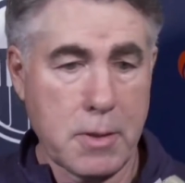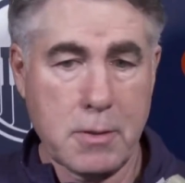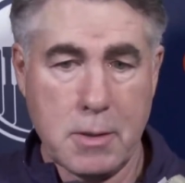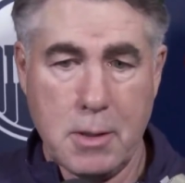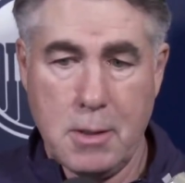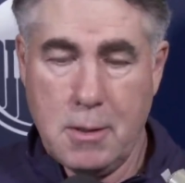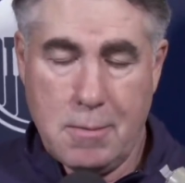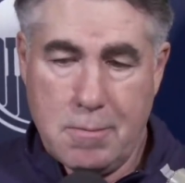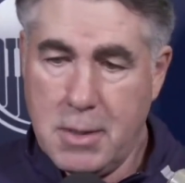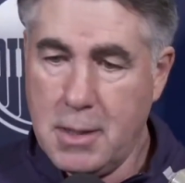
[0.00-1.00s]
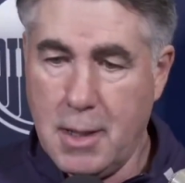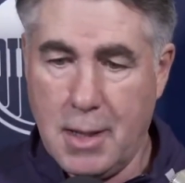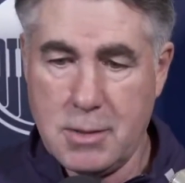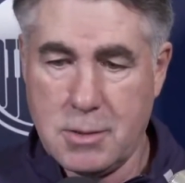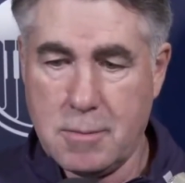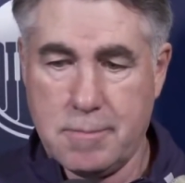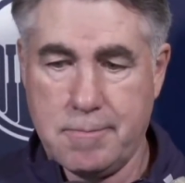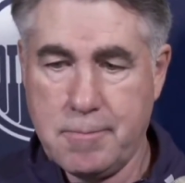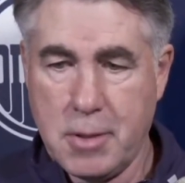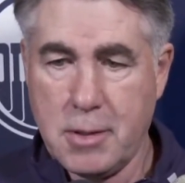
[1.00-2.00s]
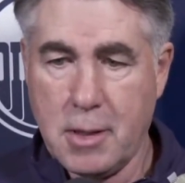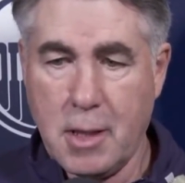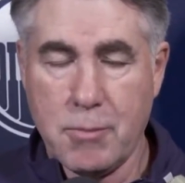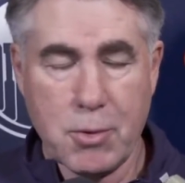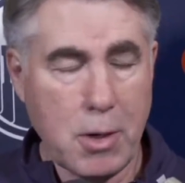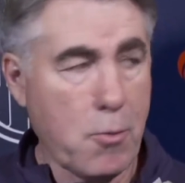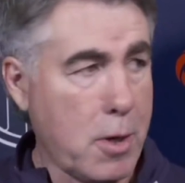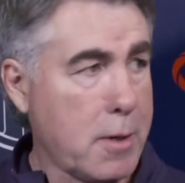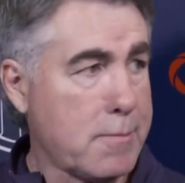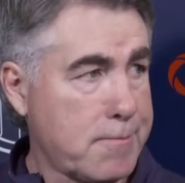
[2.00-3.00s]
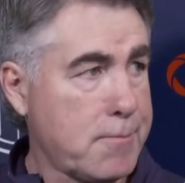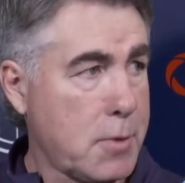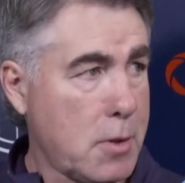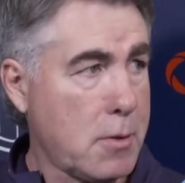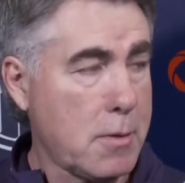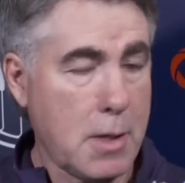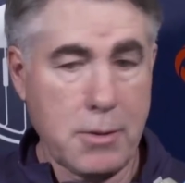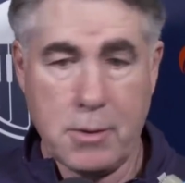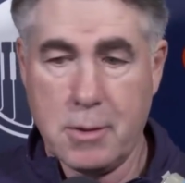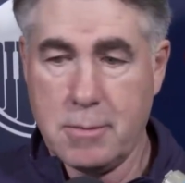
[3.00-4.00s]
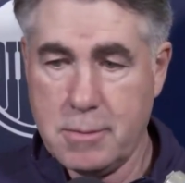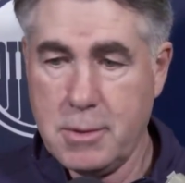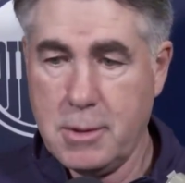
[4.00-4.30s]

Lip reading: But big guys that play the game the right way. You know, and they're.